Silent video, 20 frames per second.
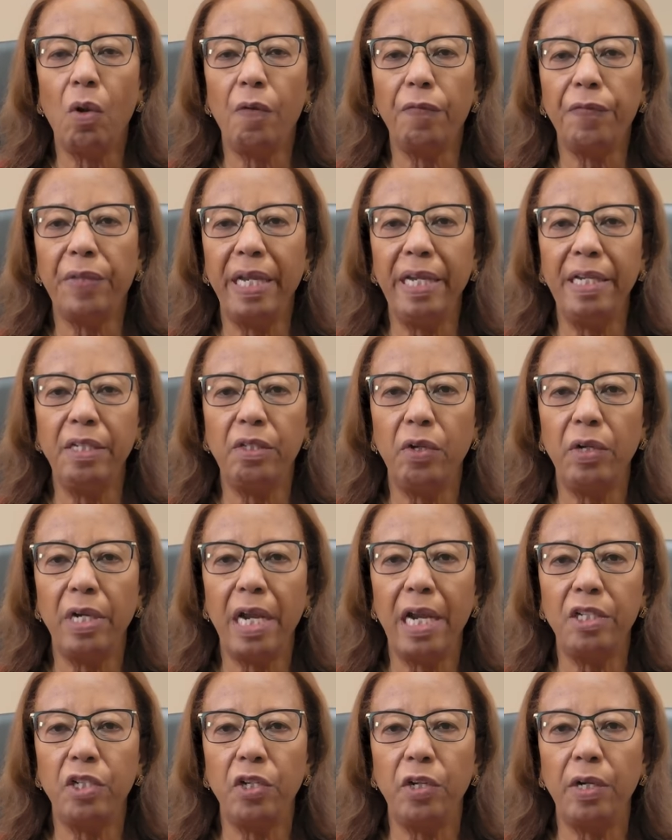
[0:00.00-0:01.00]
of the
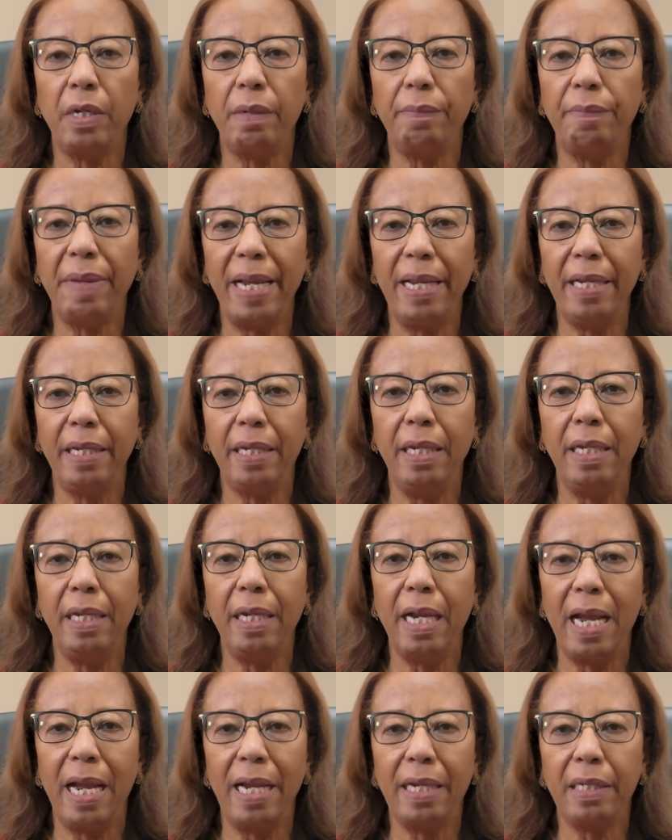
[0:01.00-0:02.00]
International
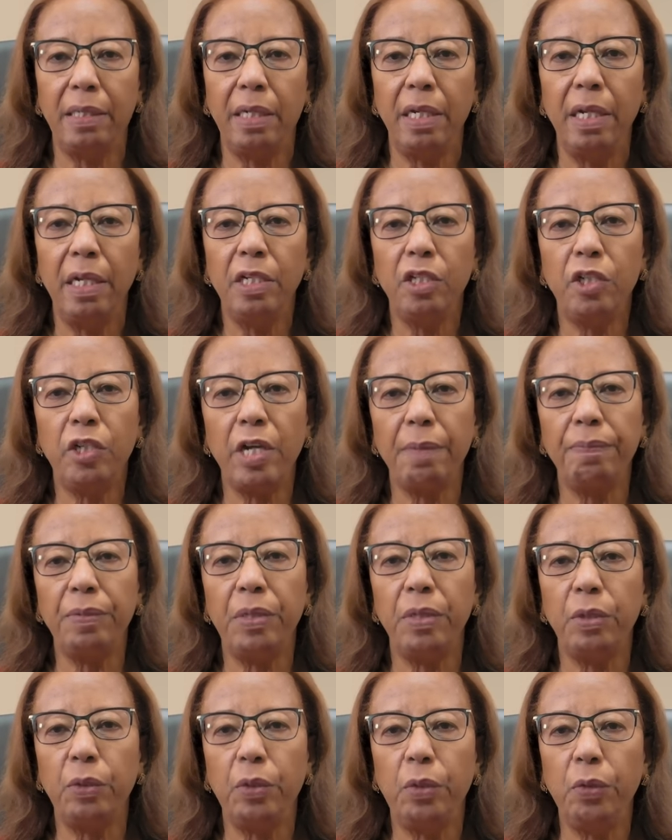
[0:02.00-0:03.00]
Banking Act,
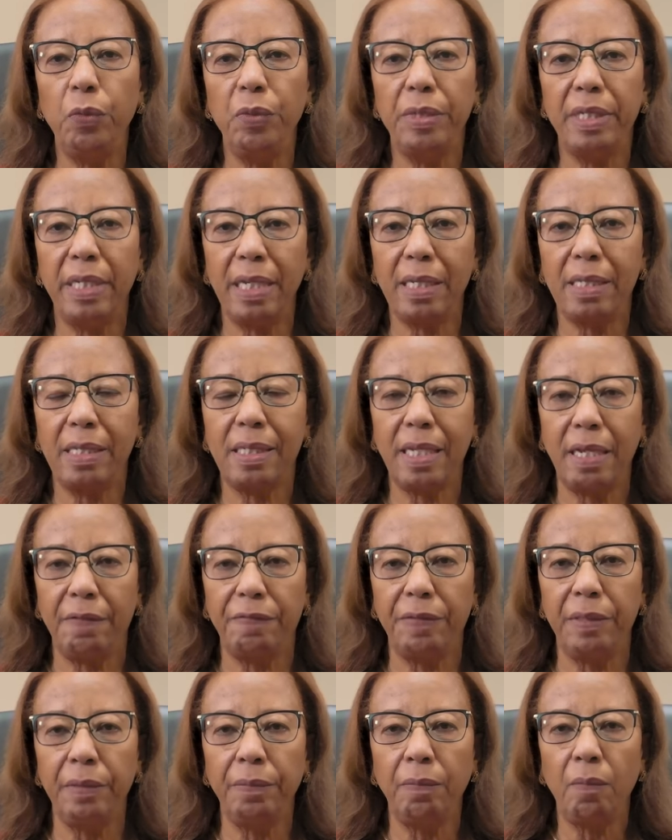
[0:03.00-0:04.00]
Chapter
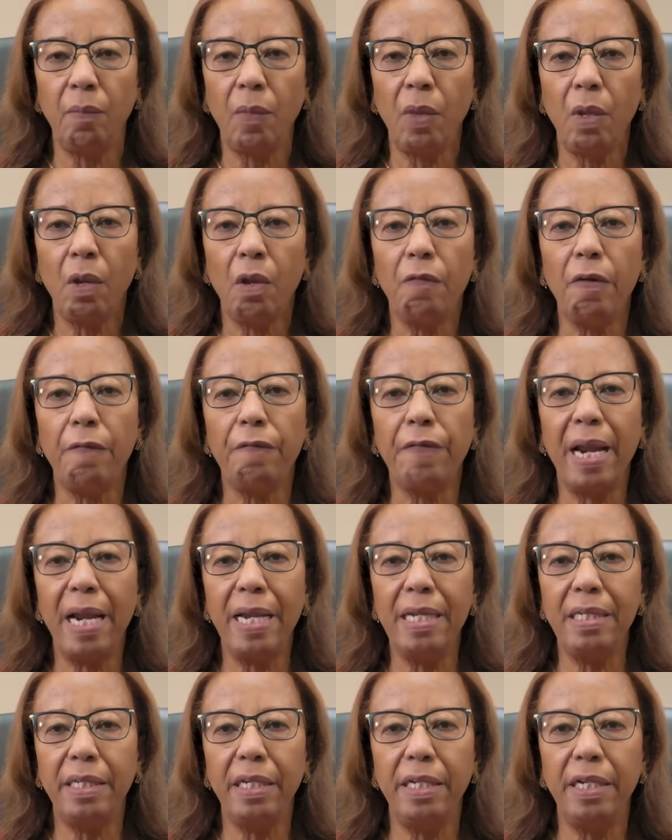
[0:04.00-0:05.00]
267,
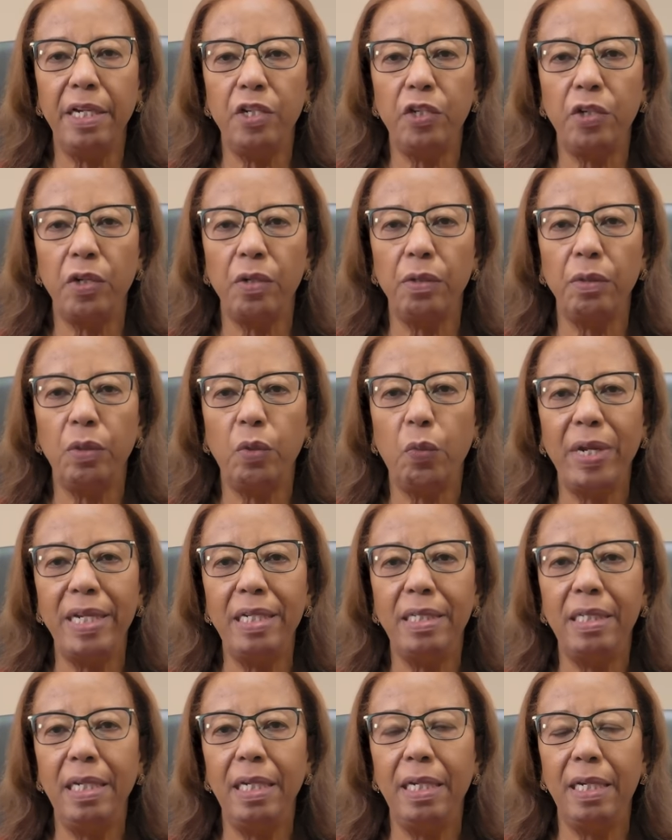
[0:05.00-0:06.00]
Revised Edition
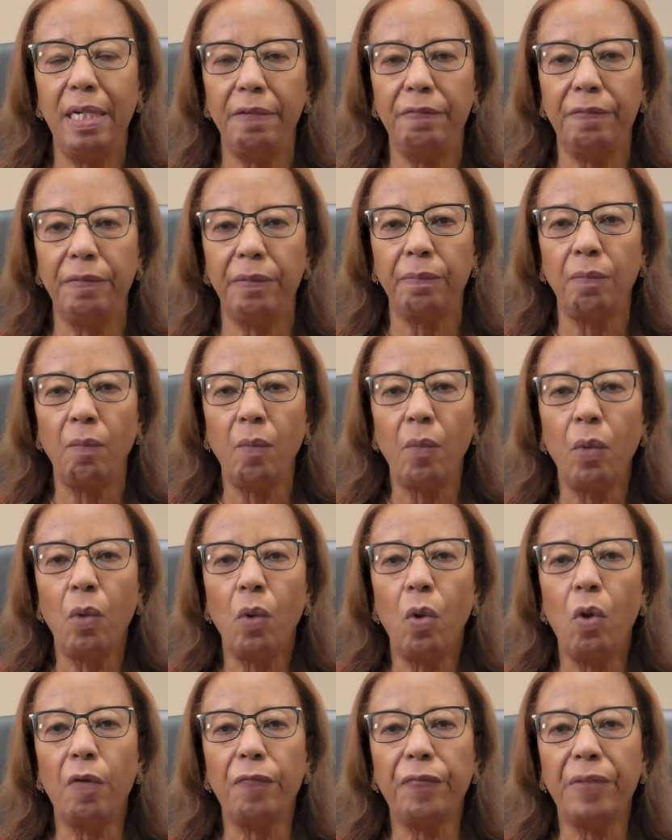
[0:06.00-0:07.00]
2011
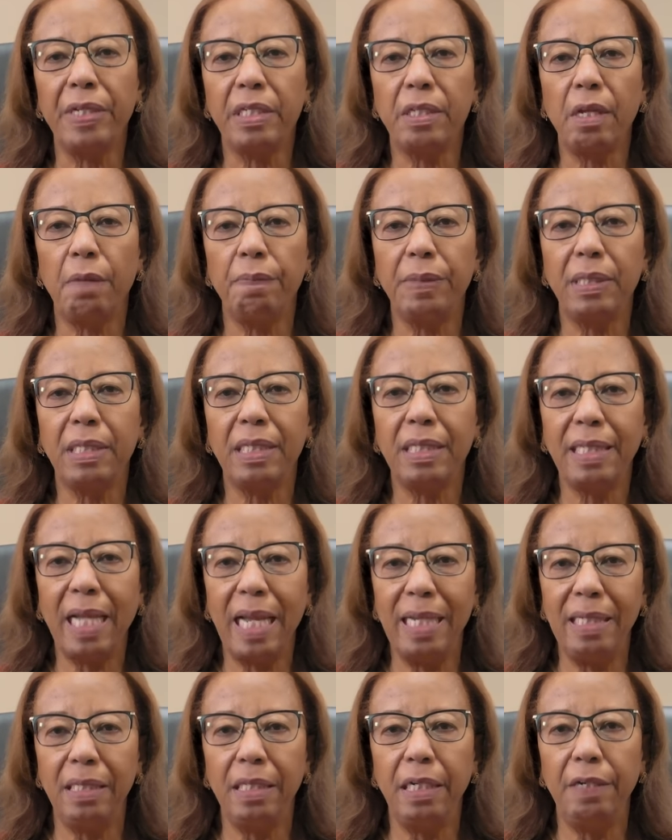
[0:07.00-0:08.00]
of the
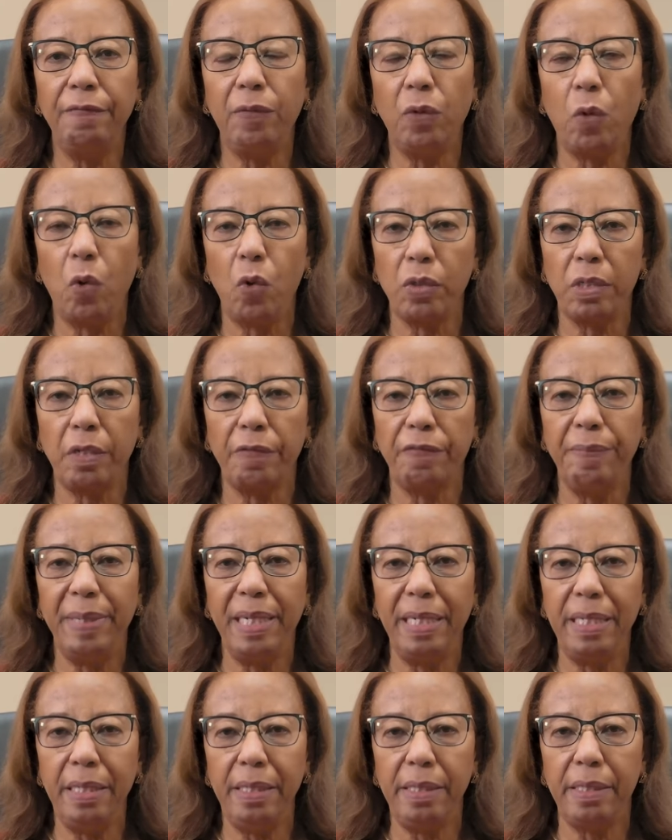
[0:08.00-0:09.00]
Substantive Laws of
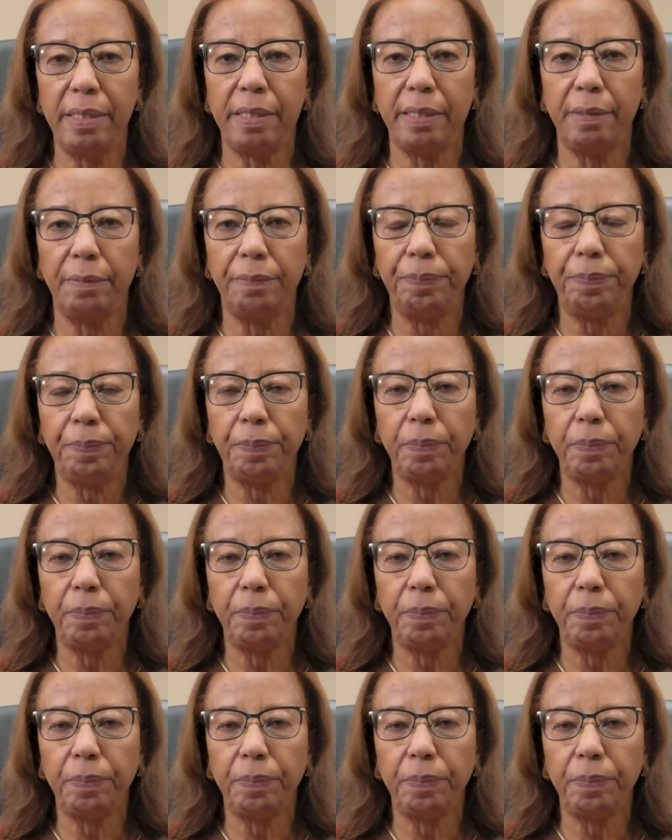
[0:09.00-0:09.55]
Belize.